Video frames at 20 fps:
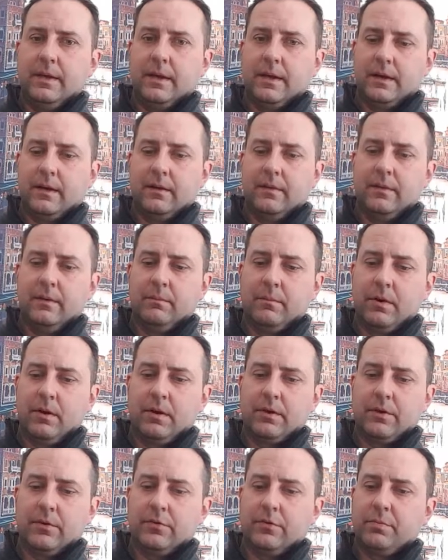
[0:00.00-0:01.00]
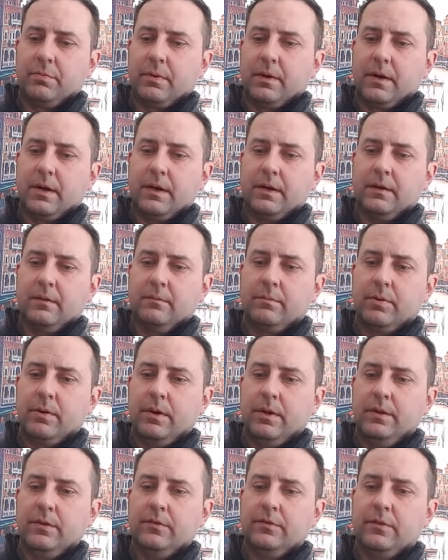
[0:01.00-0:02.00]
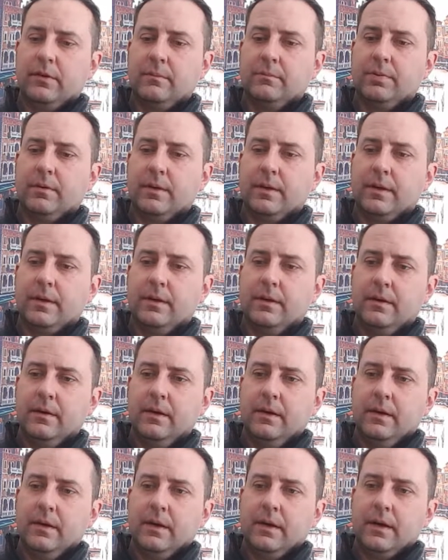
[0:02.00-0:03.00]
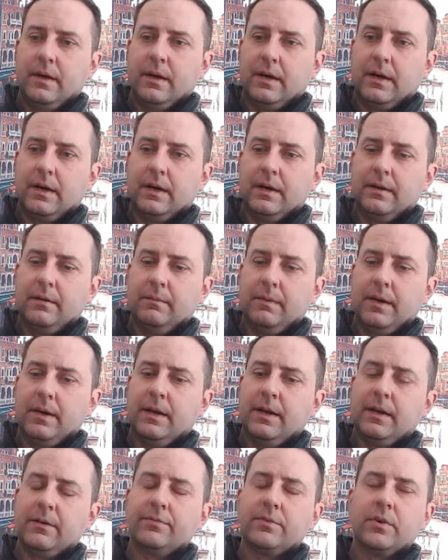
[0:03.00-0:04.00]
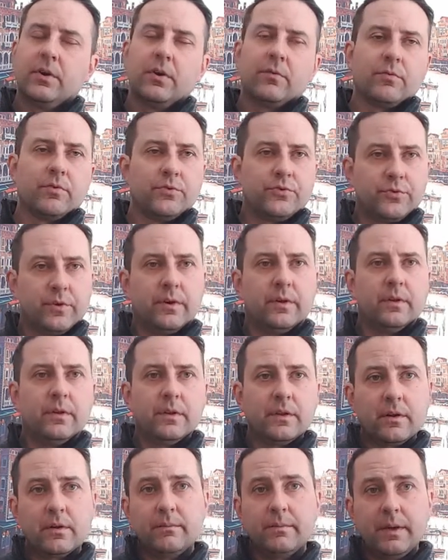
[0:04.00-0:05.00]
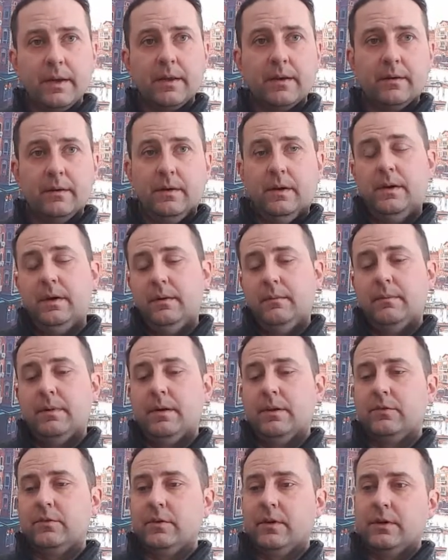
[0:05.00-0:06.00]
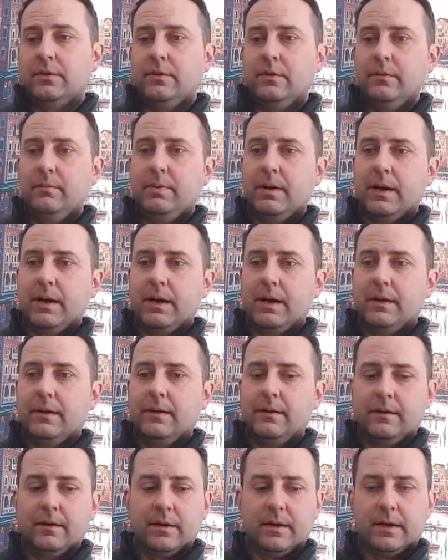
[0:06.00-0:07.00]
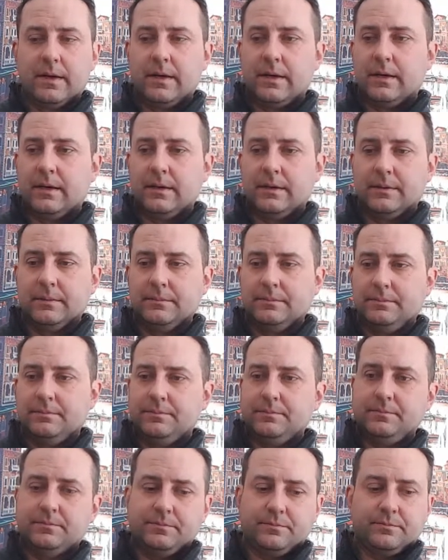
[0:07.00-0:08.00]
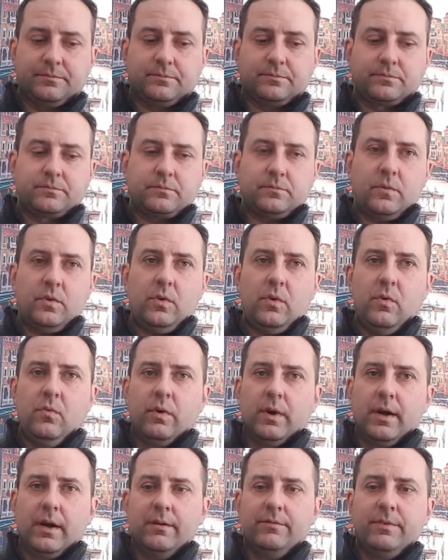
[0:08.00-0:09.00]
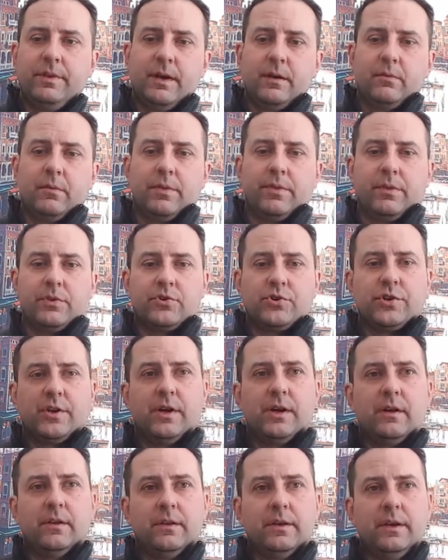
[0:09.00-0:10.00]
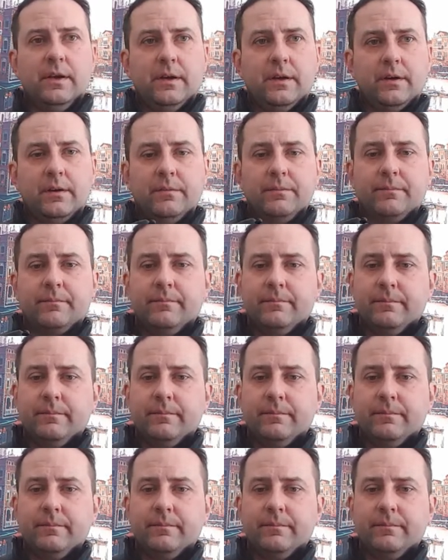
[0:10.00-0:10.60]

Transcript: uh, the marker spot pretty simply. Uh, you might have to over drill a little bit, but it's not too bad. Uh, what I've done with the shell here